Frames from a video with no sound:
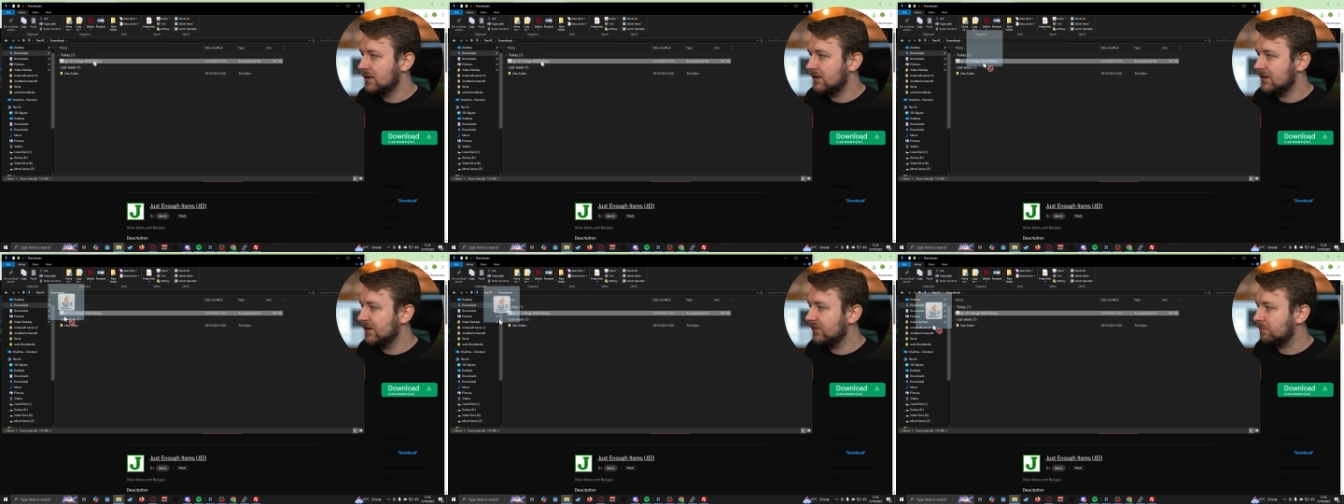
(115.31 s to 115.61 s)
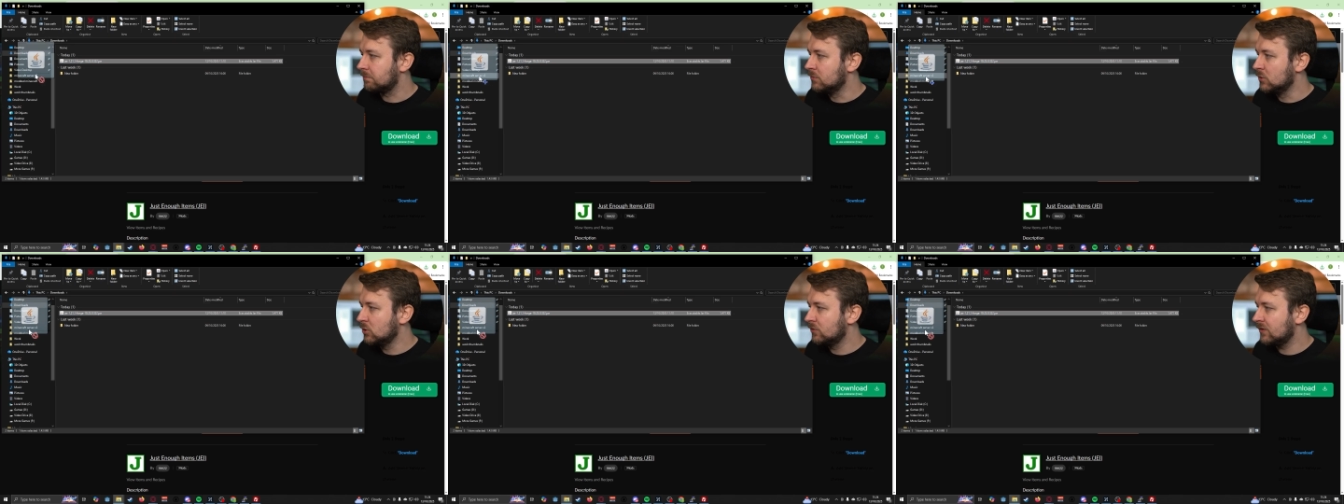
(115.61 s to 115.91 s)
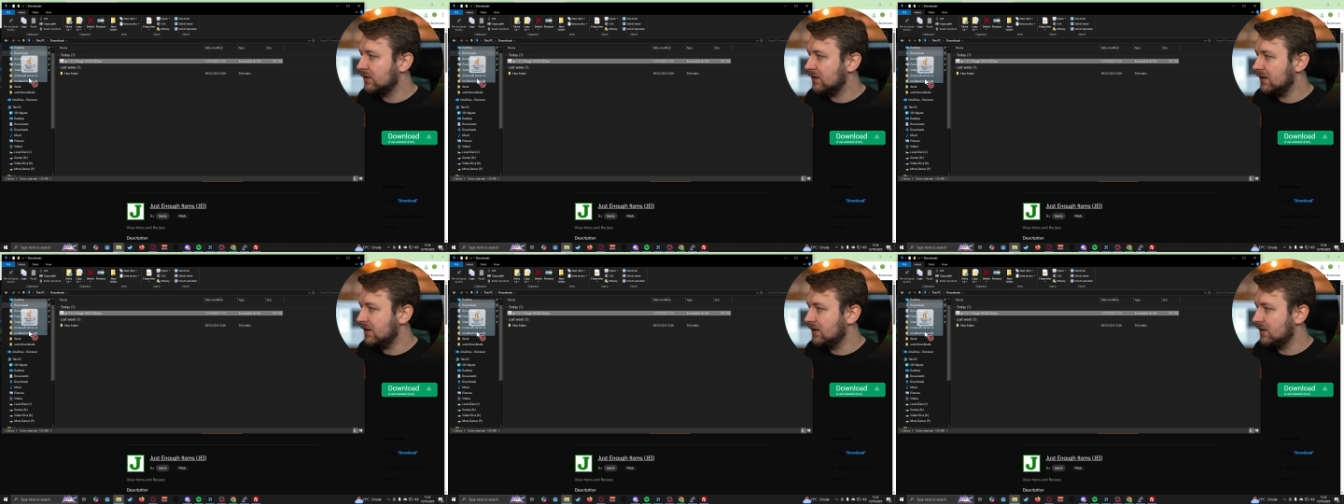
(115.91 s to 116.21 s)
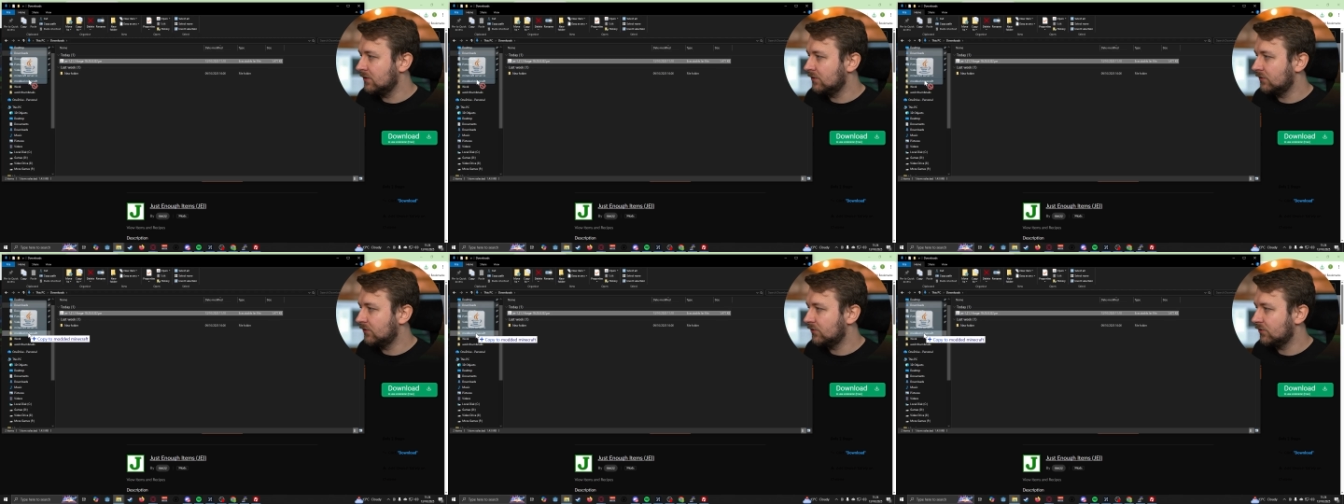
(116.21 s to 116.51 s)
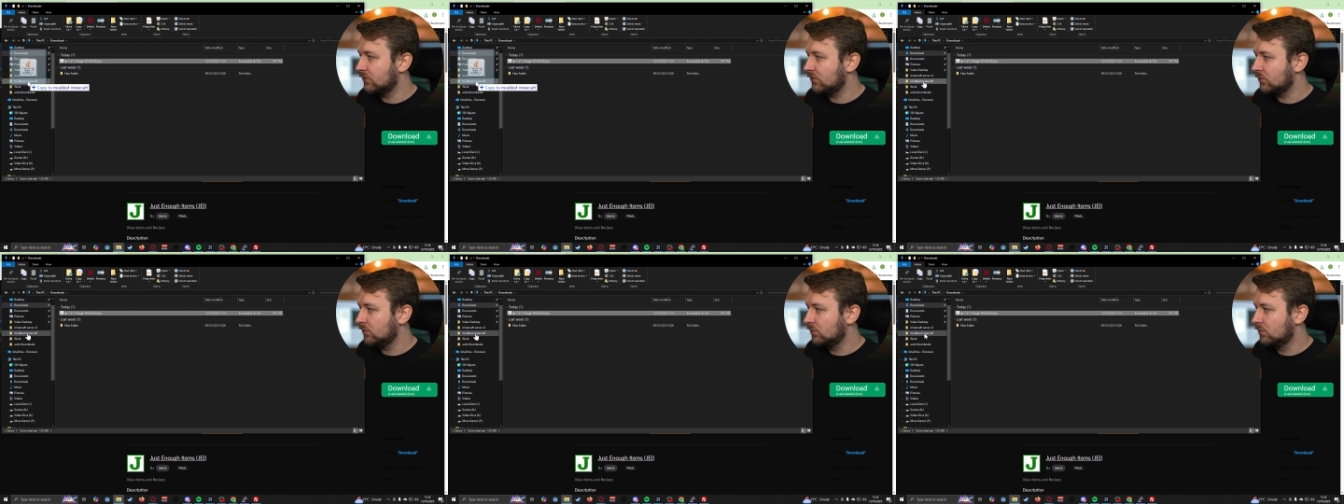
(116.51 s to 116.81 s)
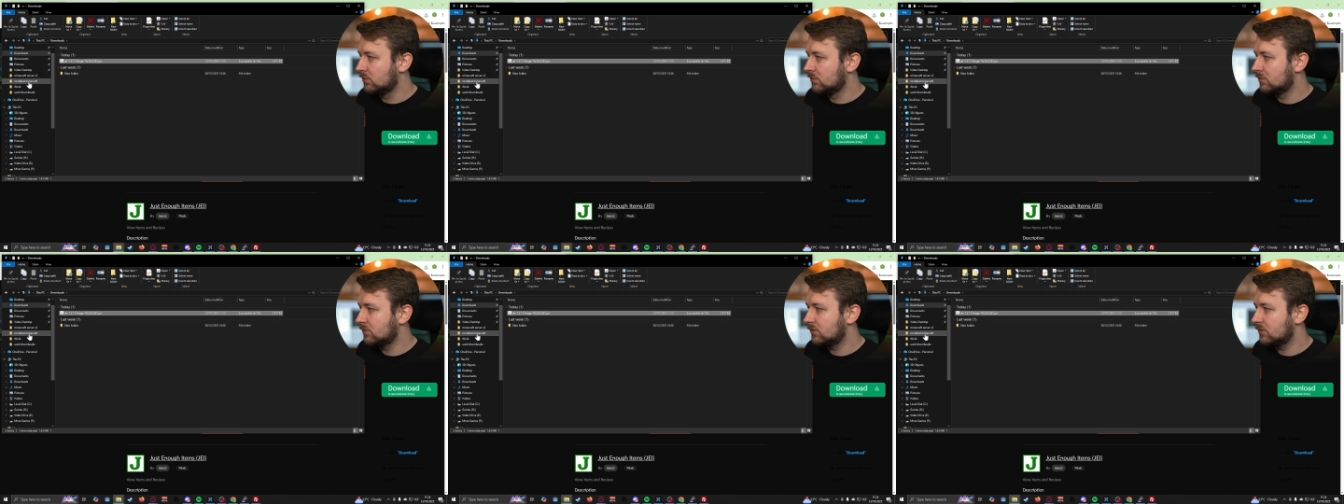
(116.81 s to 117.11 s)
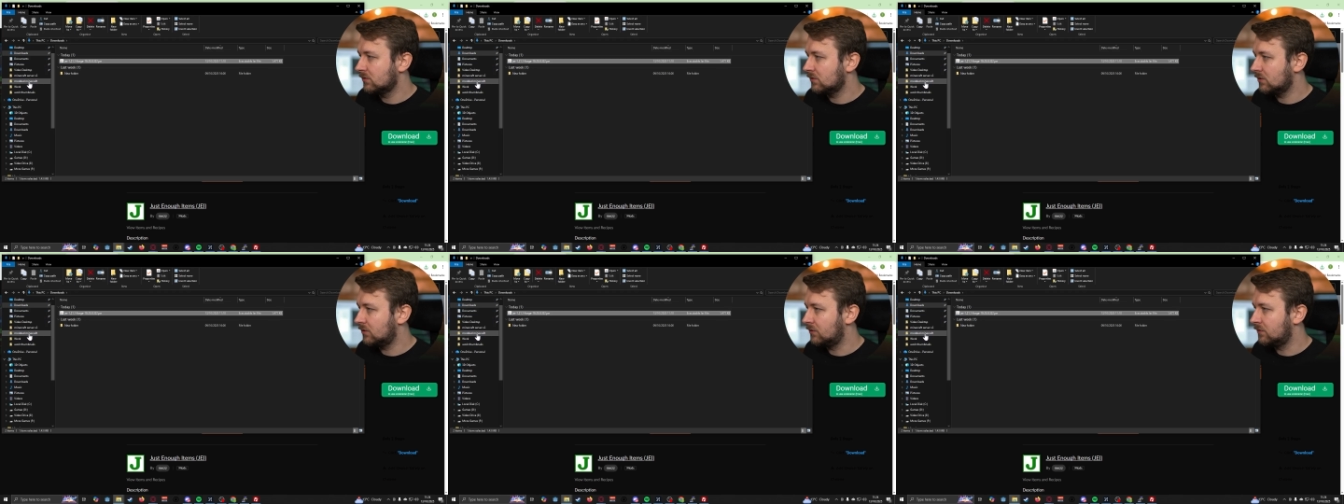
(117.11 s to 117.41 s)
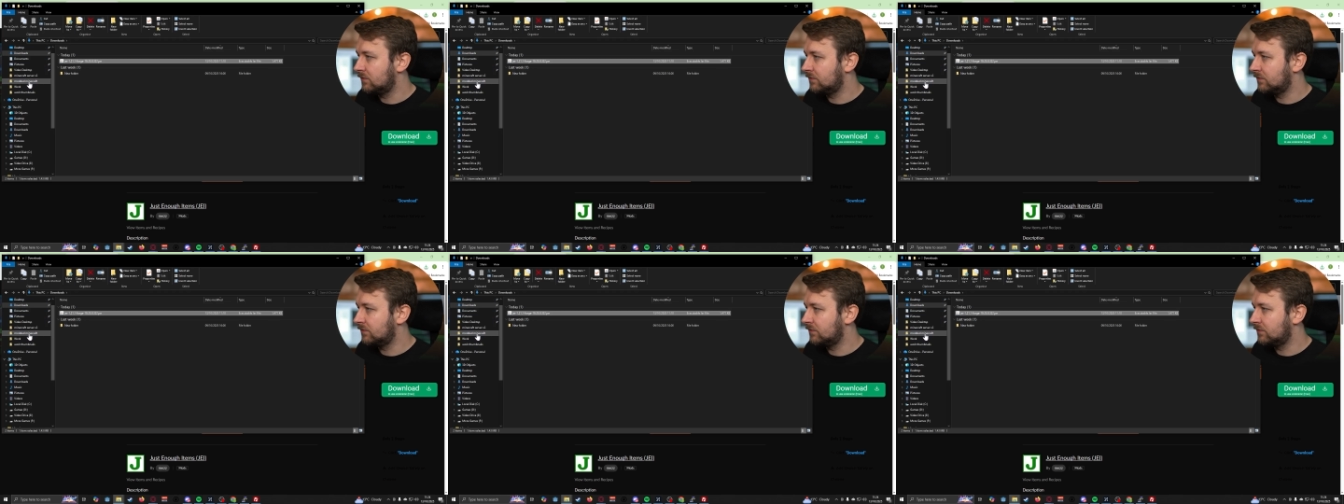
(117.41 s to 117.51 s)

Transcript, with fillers: let's move it into a